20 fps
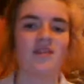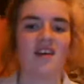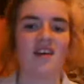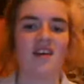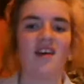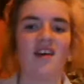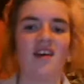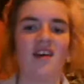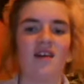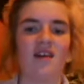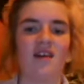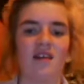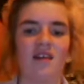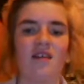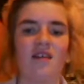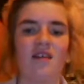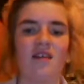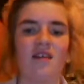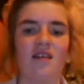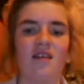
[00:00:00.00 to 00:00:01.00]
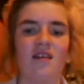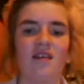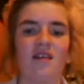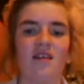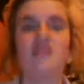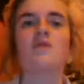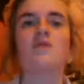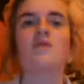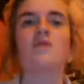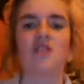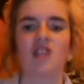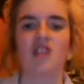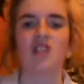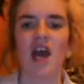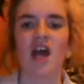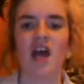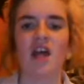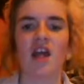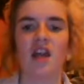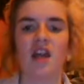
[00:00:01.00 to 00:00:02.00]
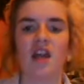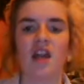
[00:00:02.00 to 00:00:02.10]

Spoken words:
Yeah, let's watch that."